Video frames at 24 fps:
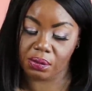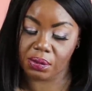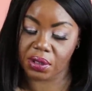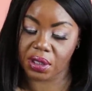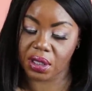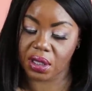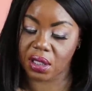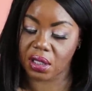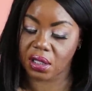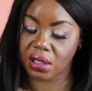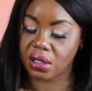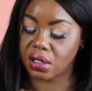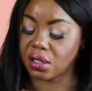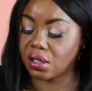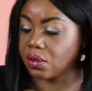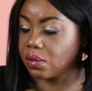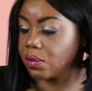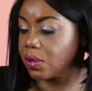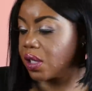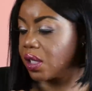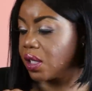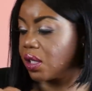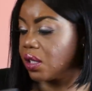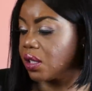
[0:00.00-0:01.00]
But this
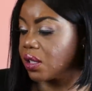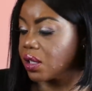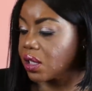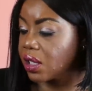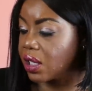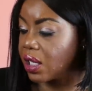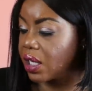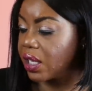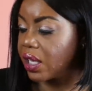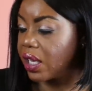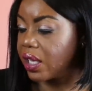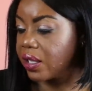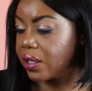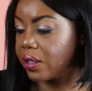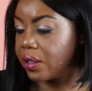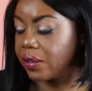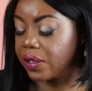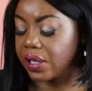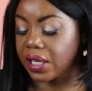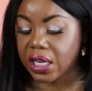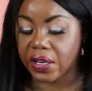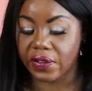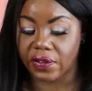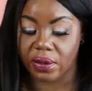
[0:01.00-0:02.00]
is what it looks like. I
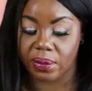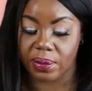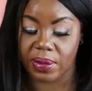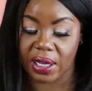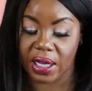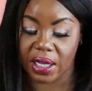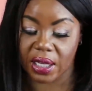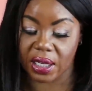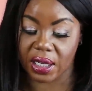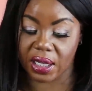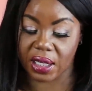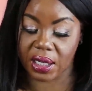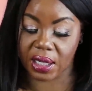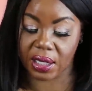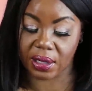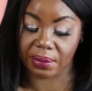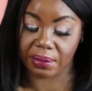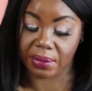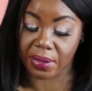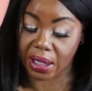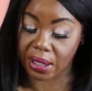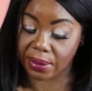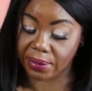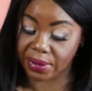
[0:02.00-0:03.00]
know everybody and their
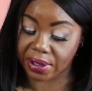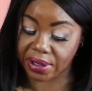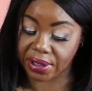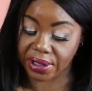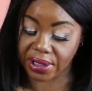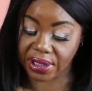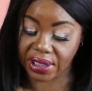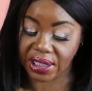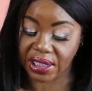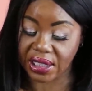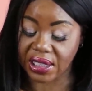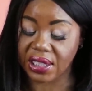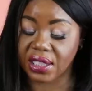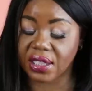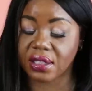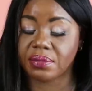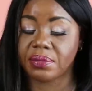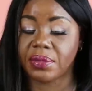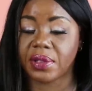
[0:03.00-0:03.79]
mama has seen this,